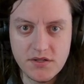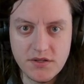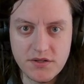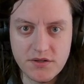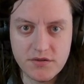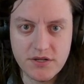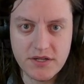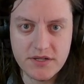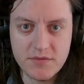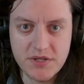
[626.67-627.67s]
no, could
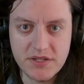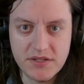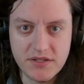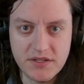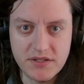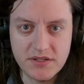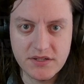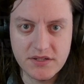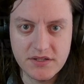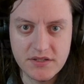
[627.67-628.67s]
end up being
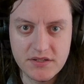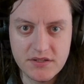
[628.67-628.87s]
a